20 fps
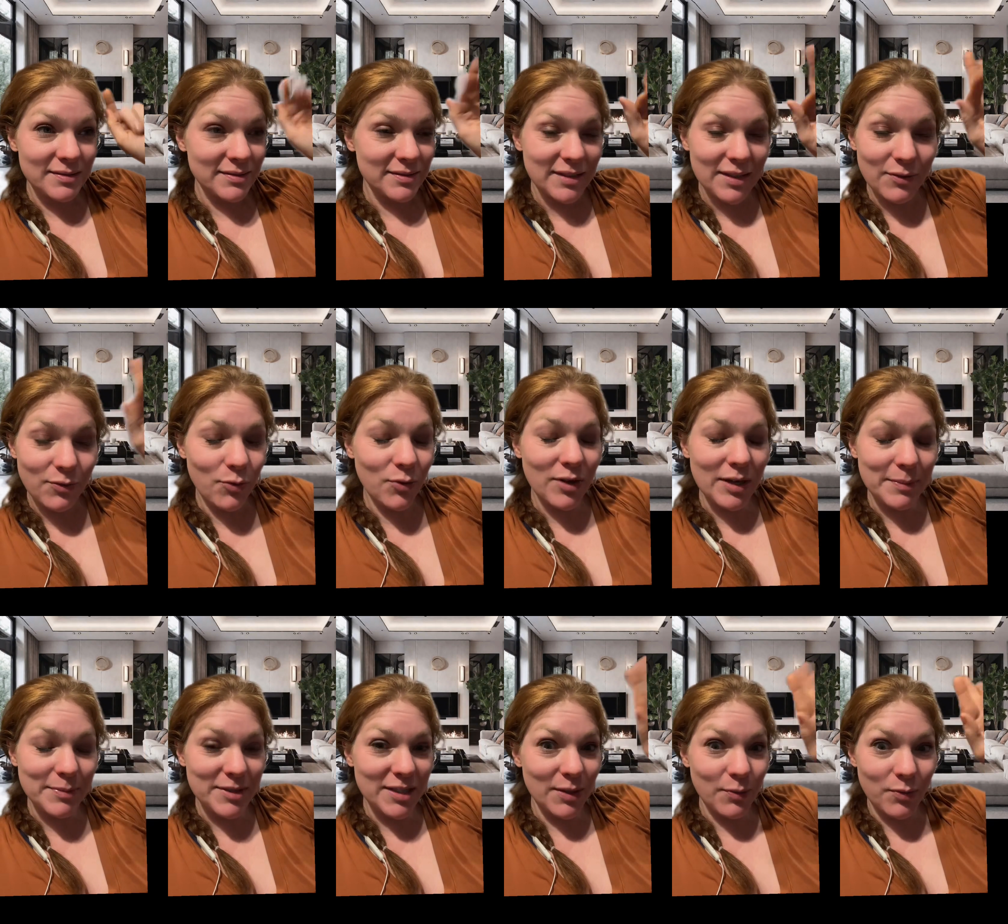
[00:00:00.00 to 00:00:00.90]
give you an
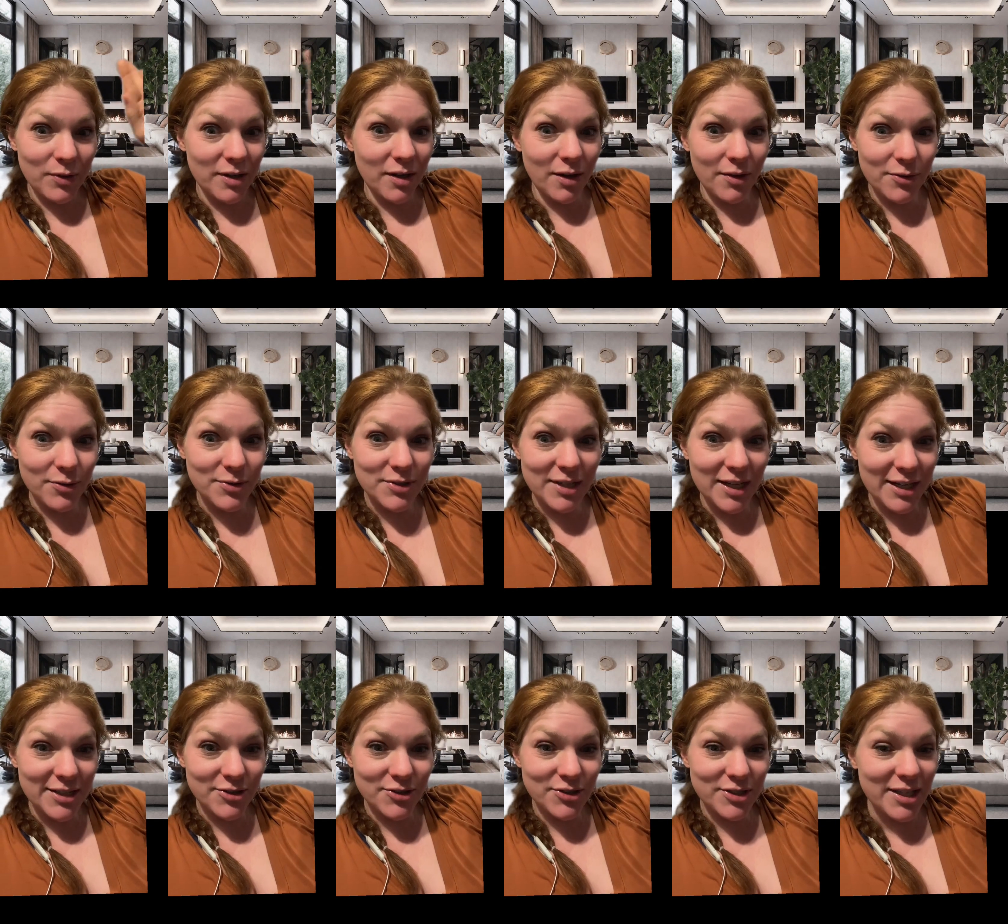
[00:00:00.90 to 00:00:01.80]
update when all those
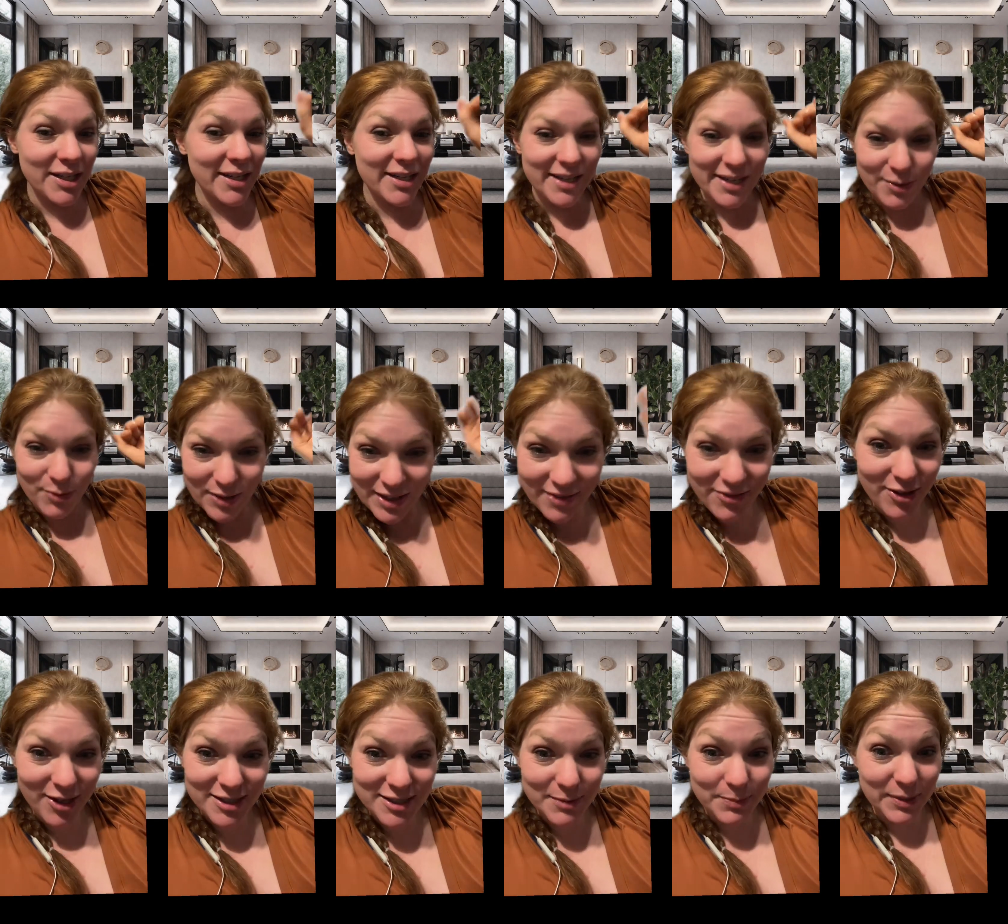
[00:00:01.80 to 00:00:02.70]
guides are done, and it'll have
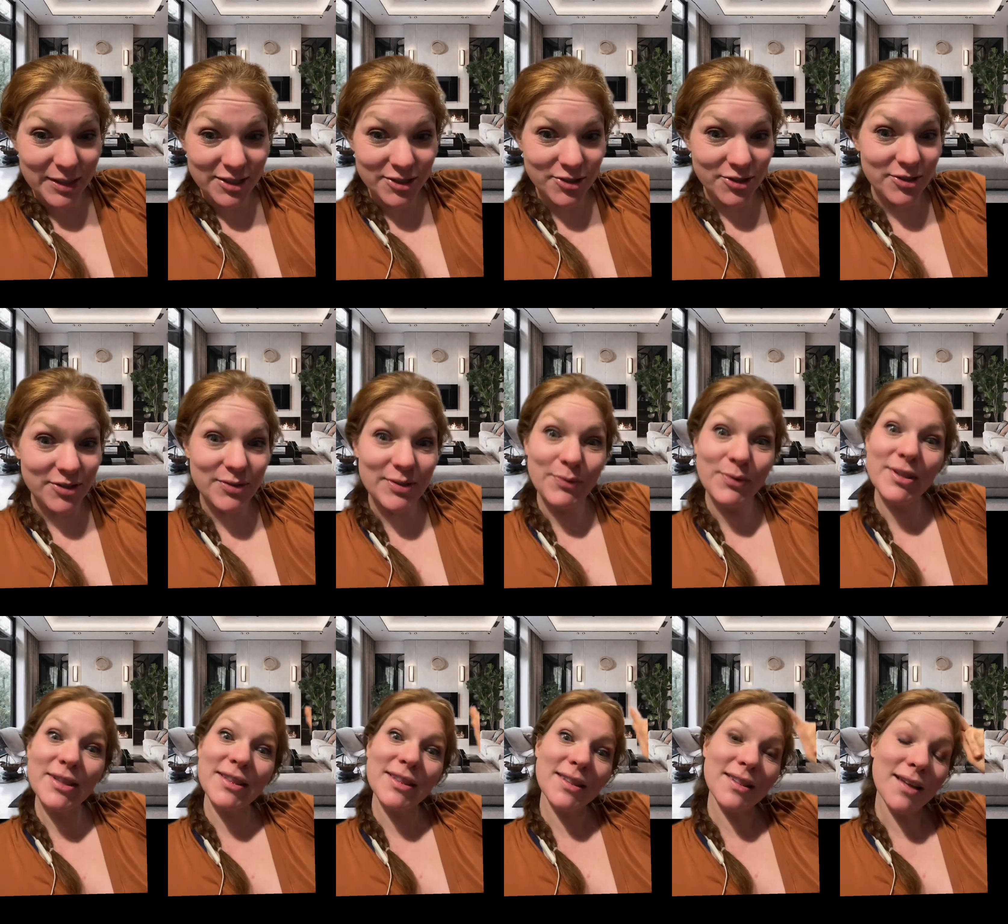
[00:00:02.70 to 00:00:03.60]
lots of pictures with
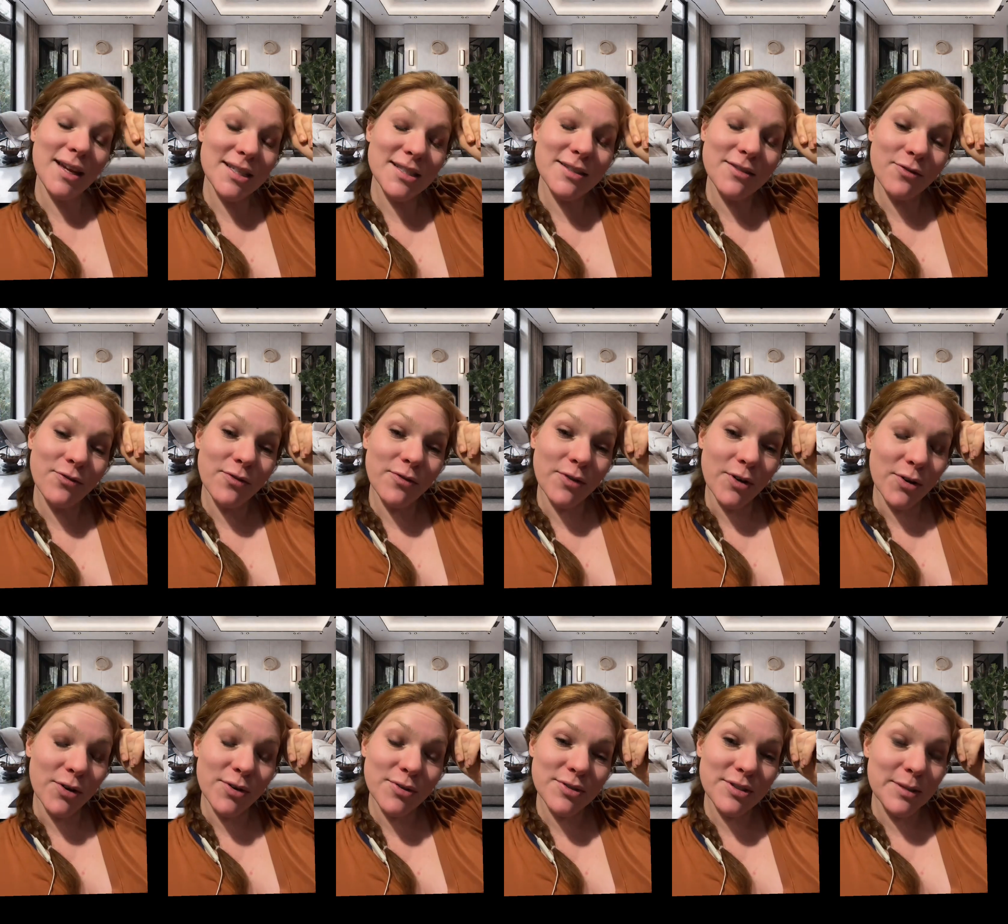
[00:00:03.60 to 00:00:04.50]
lots of
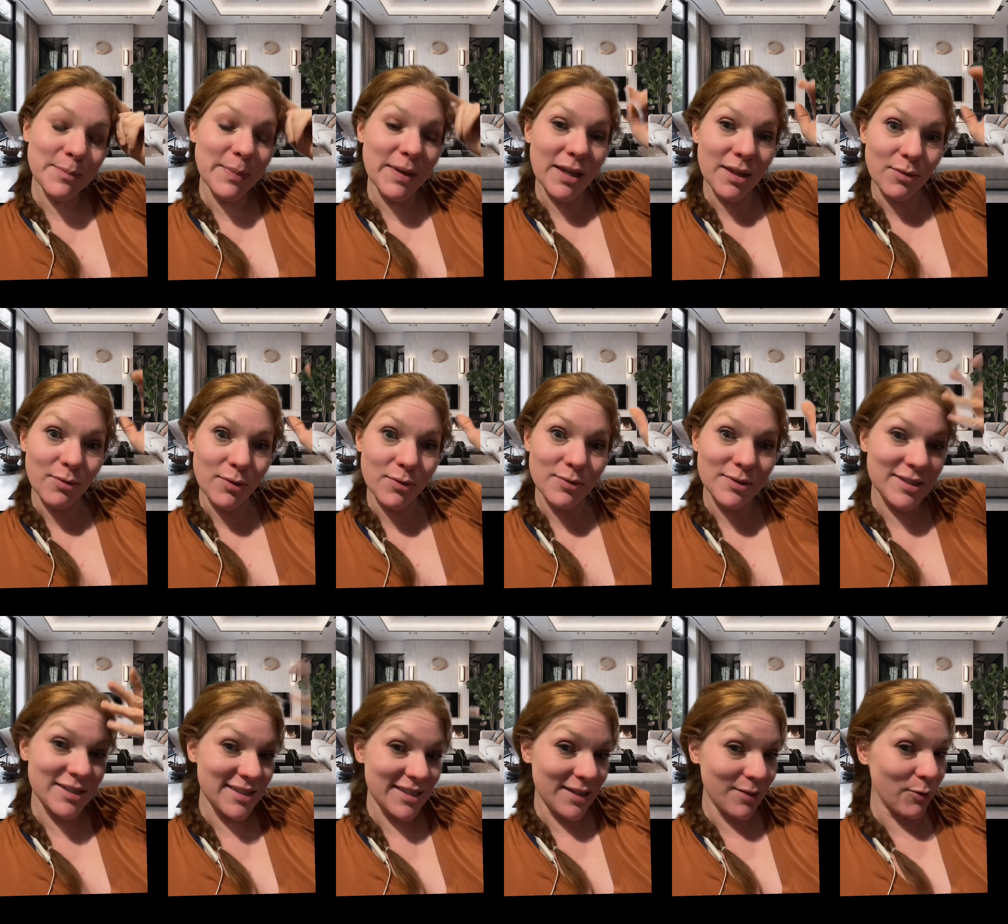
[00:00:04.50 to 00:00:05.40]
photos to pick through to
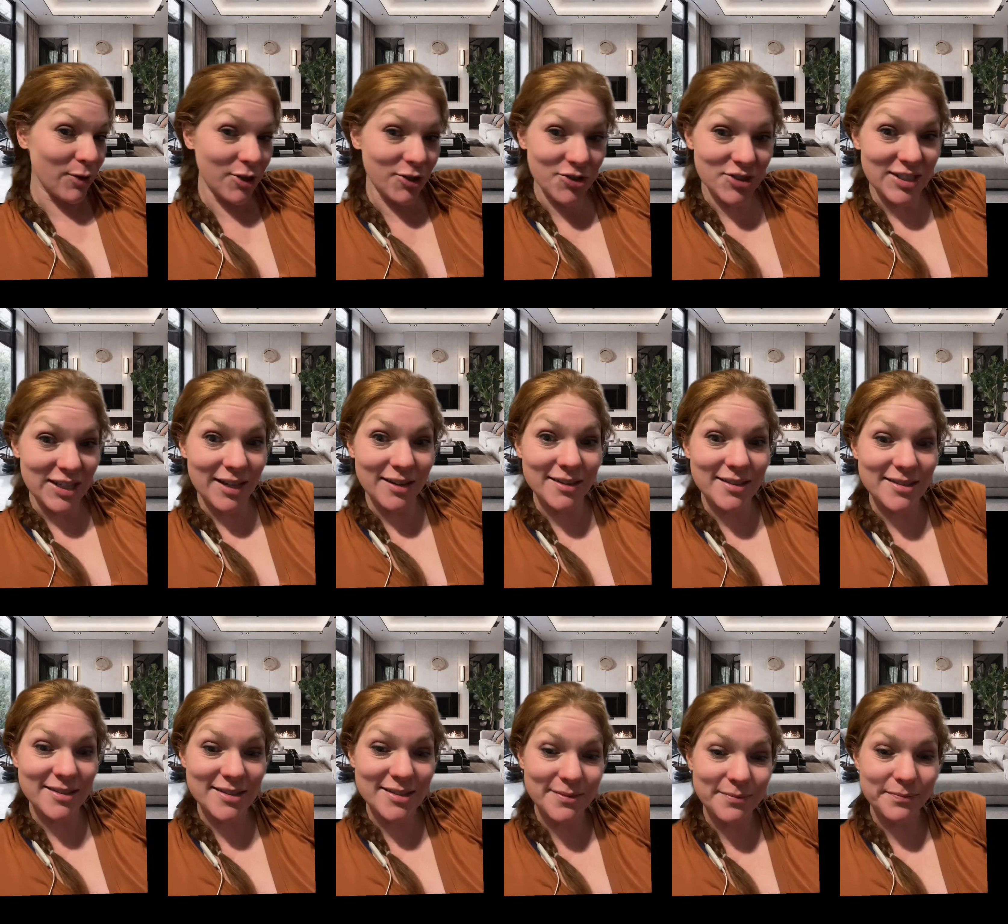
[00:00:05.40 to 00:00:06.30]
see what your style
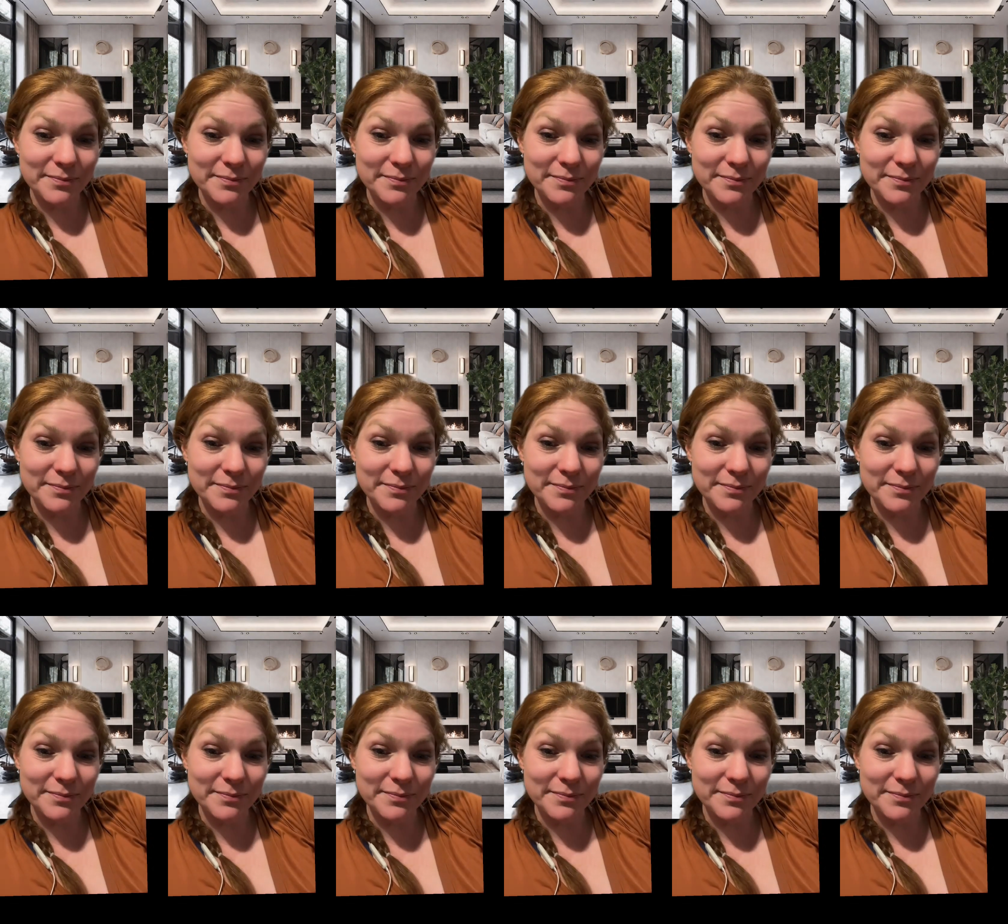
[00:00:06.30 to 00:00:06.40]
is.